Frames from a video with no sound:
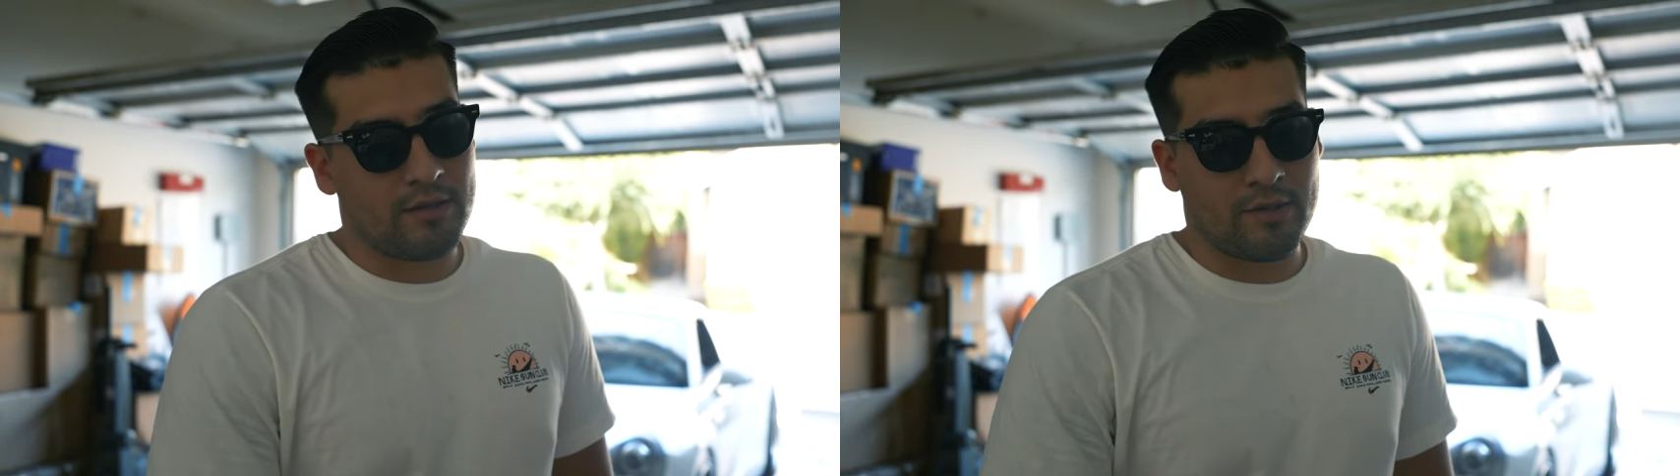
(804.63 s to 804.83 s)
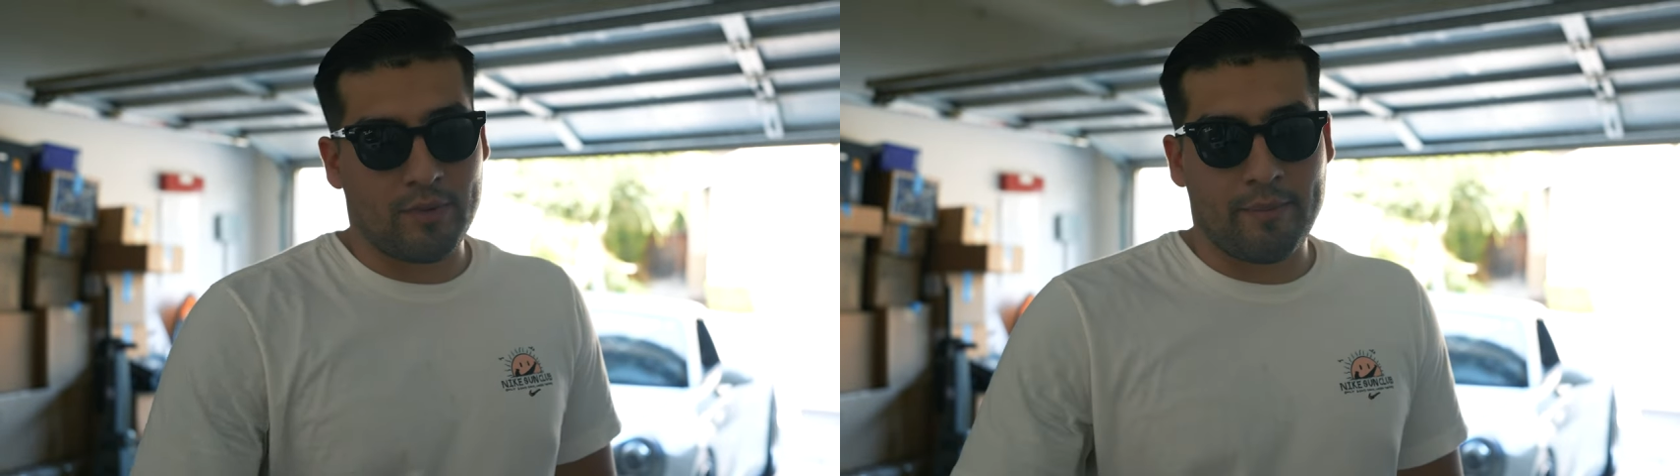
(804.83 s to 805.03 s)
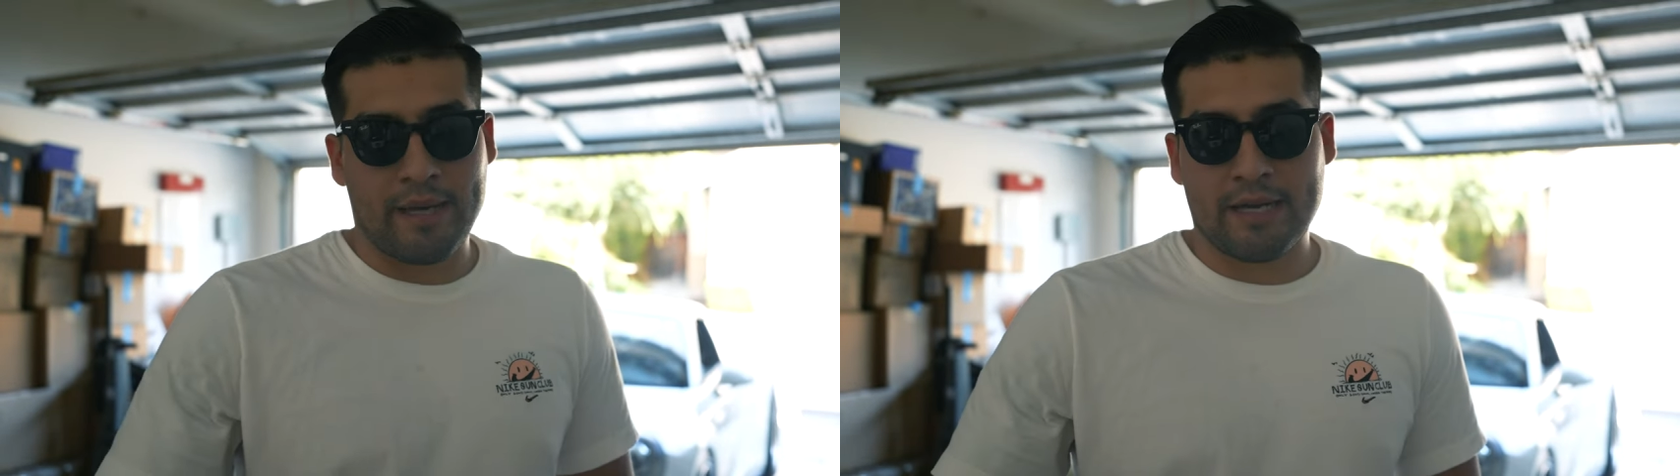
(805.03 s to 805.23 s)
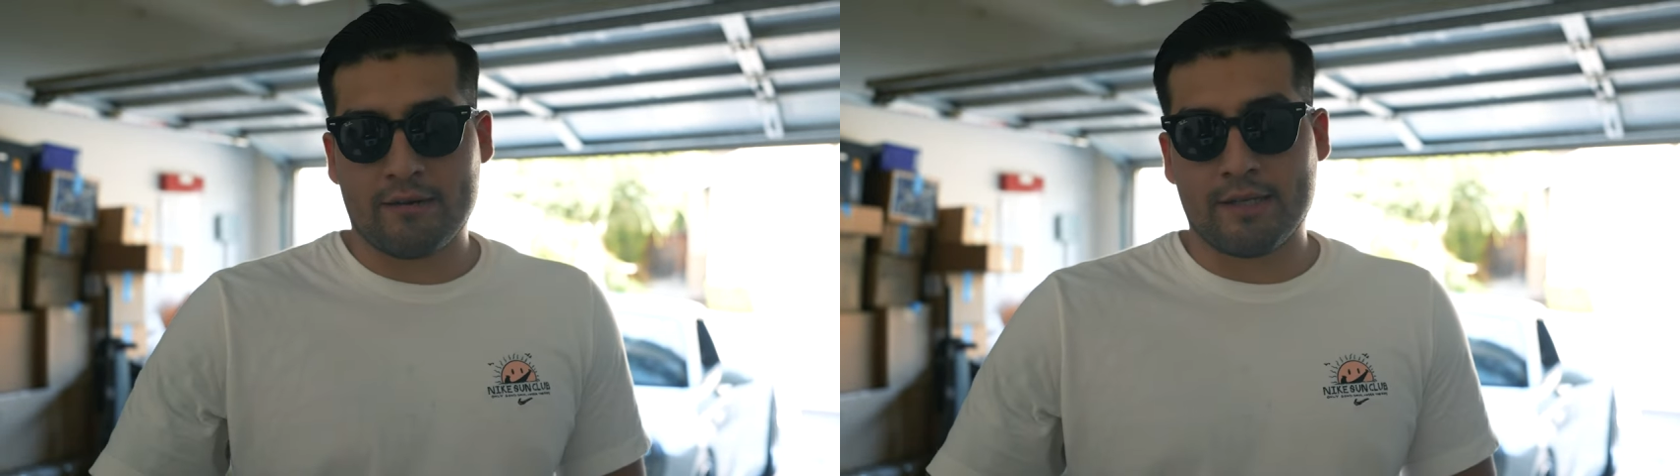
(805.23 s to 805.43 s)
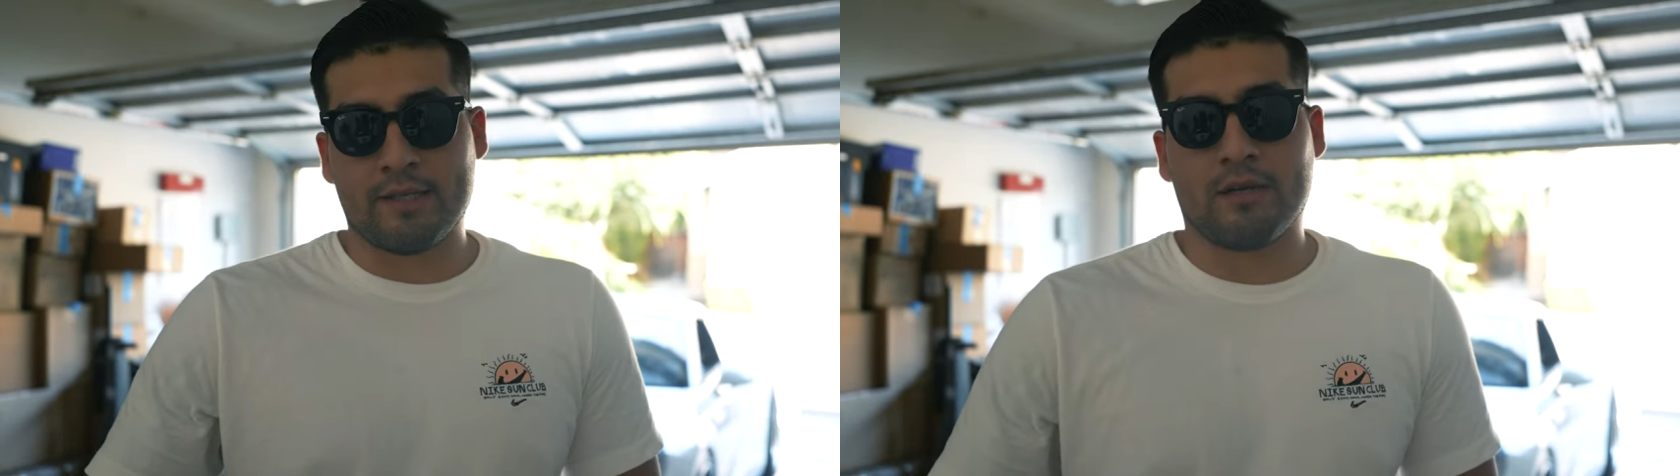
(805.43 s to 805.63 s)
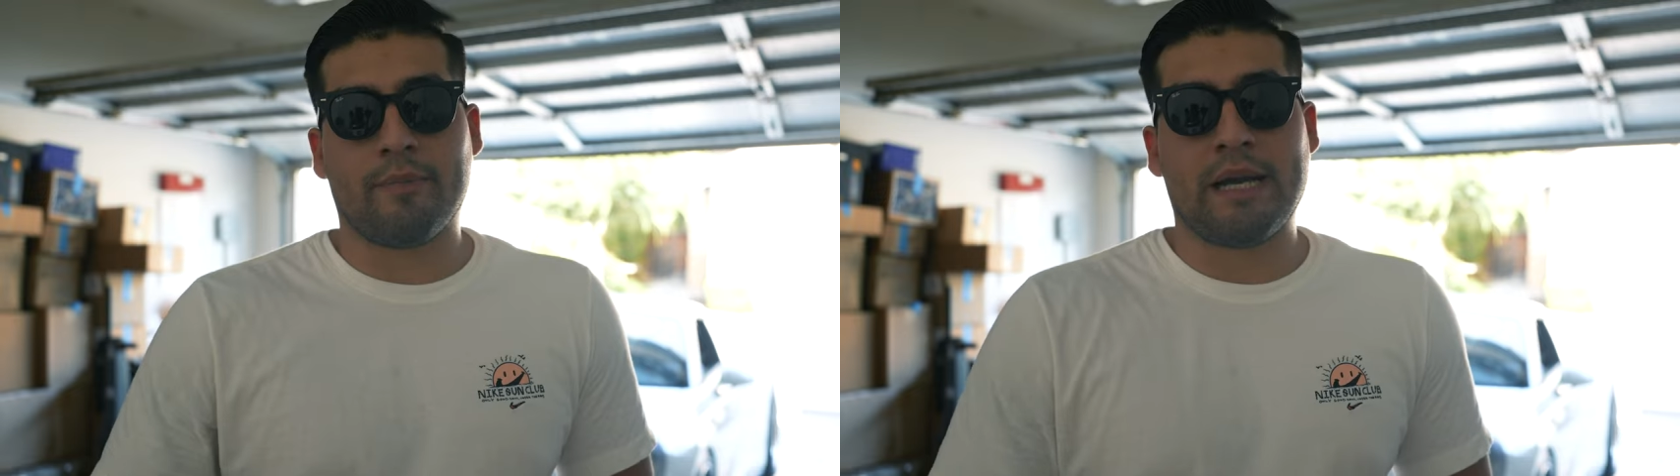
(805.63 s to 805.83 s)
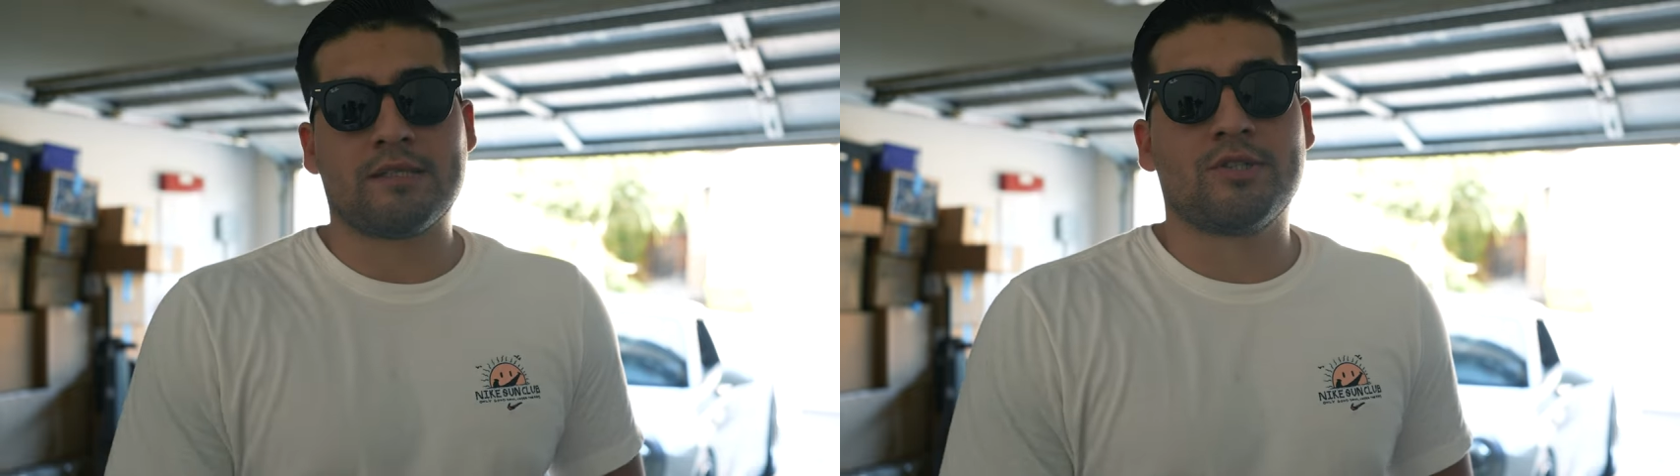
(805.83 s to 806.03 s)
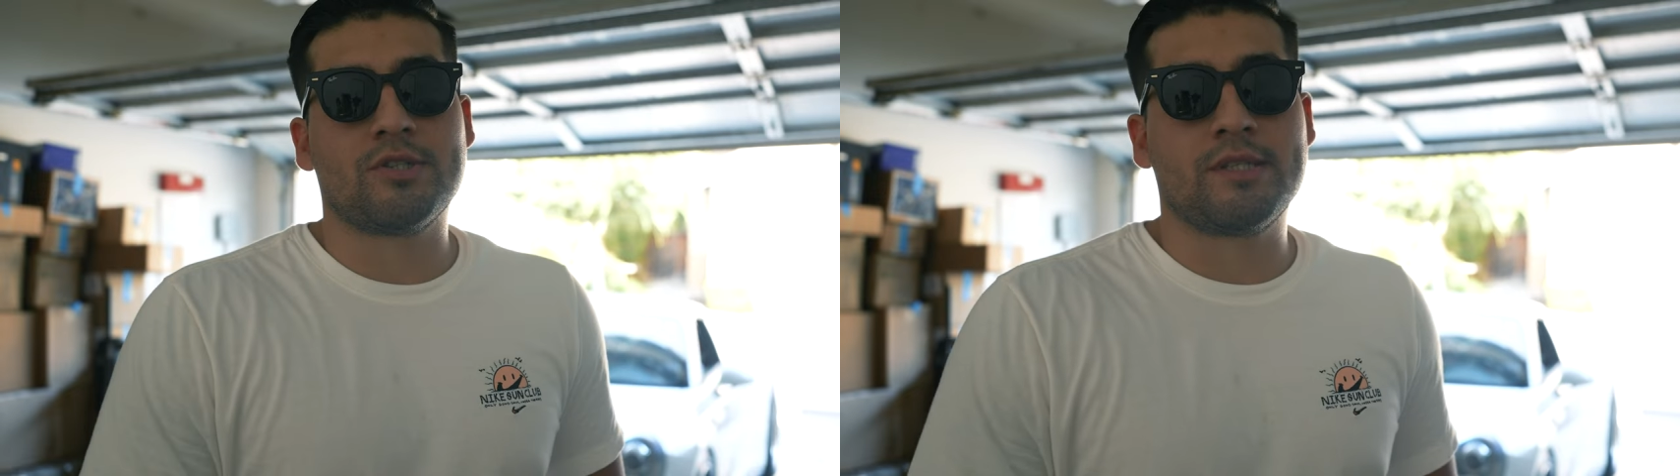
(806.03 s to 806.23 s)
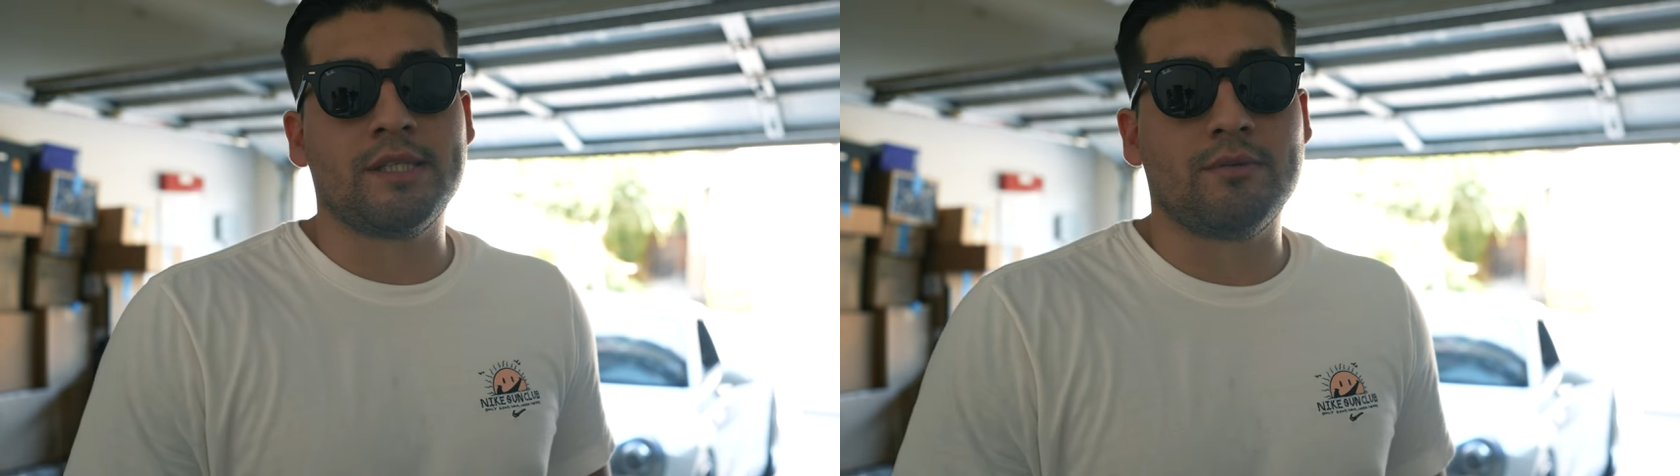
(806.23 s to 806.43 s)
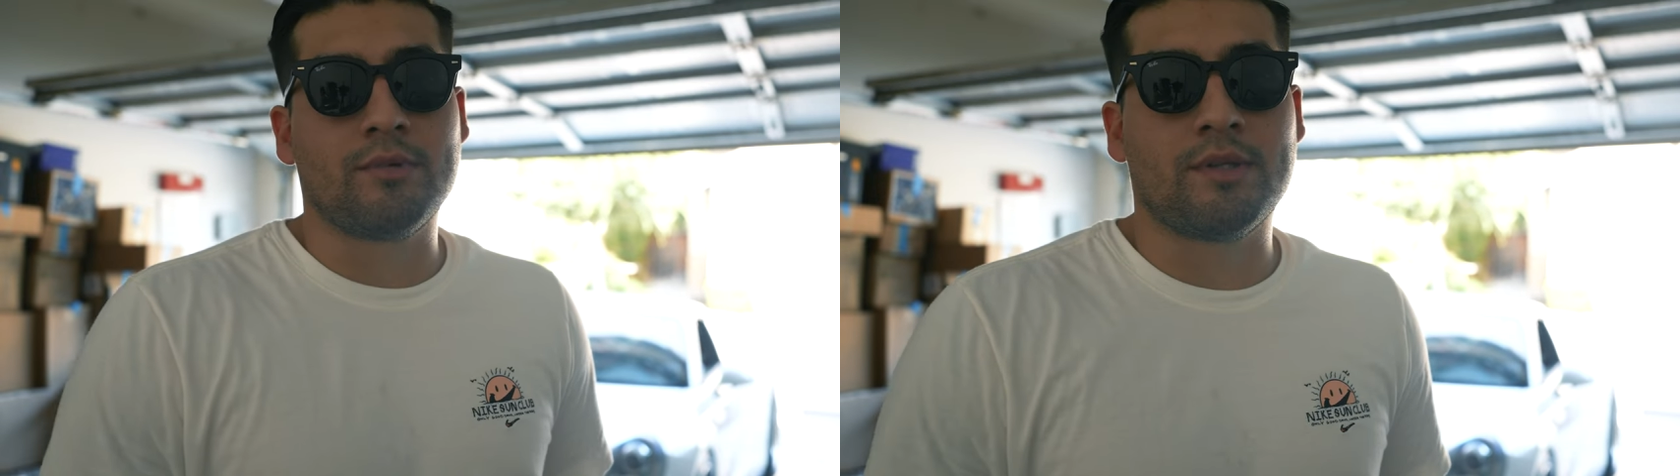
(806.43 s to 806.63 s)
on the way back, right there in the passenger
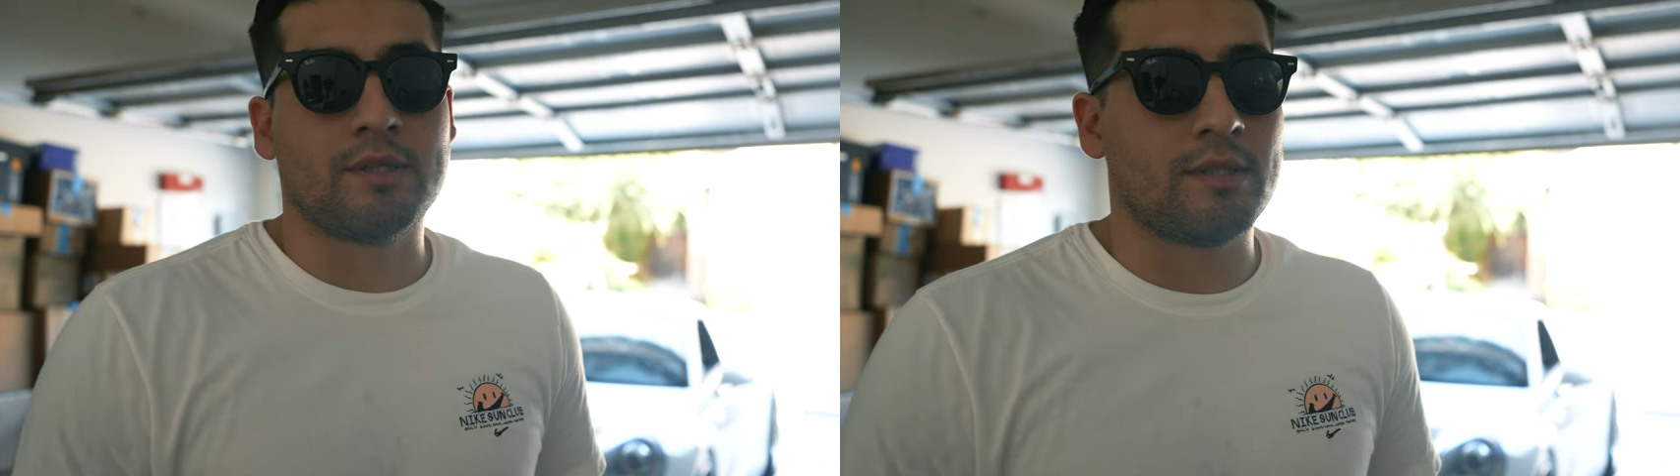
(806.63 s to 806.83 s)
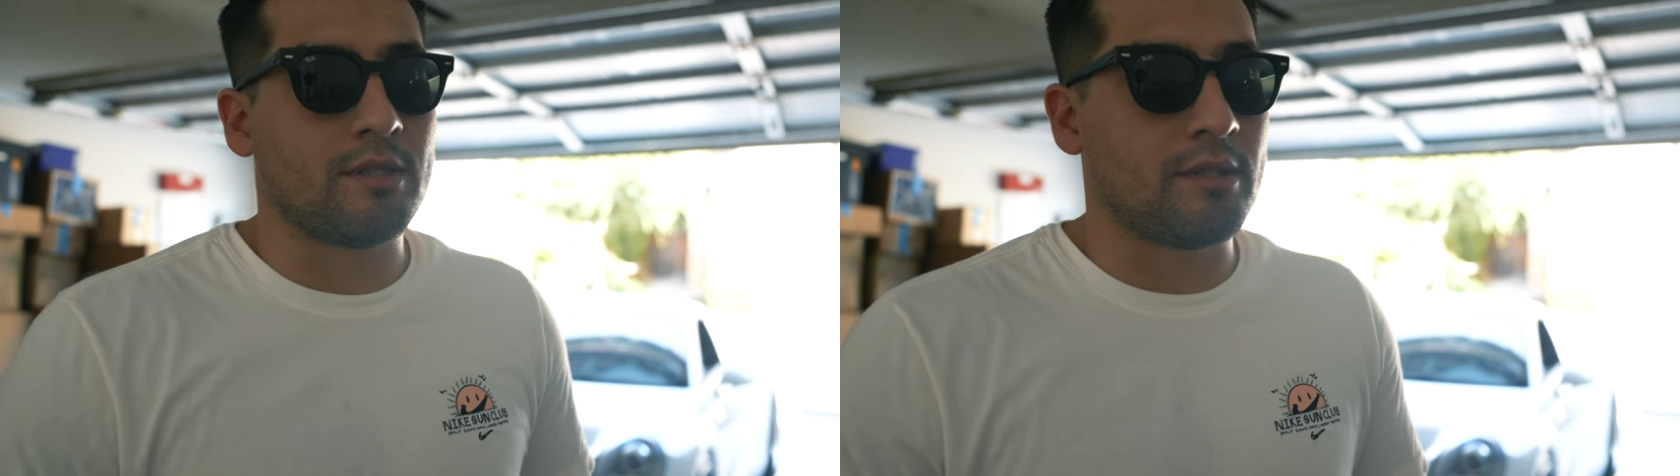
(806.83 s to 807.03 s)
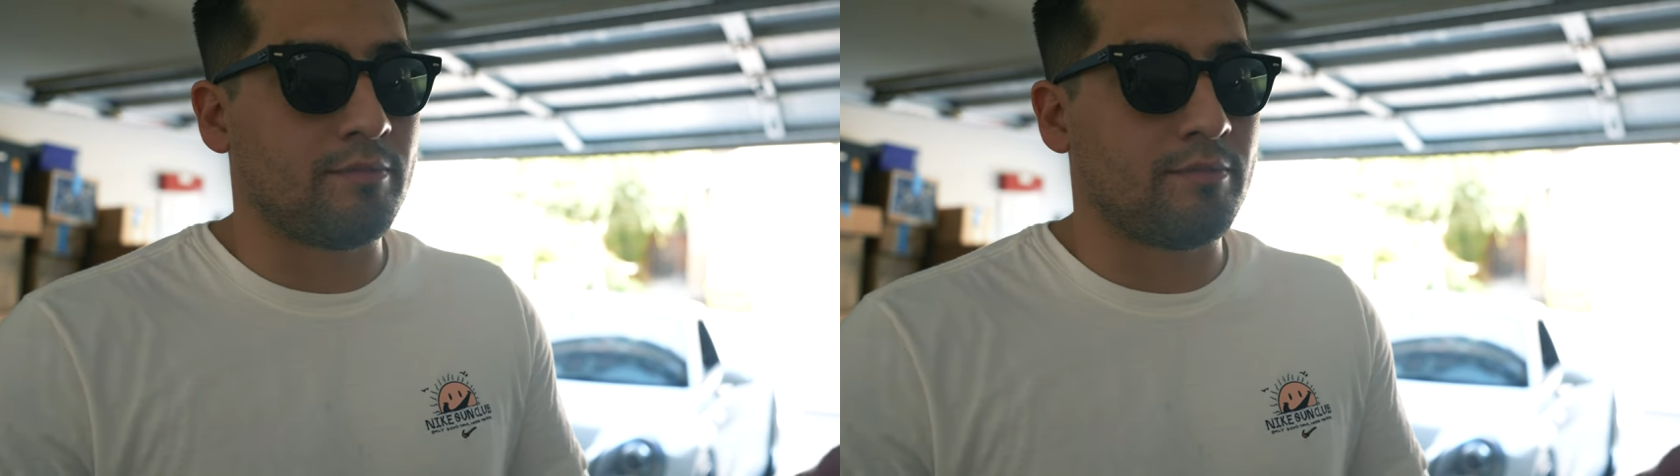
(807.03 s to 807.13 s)
seat with a,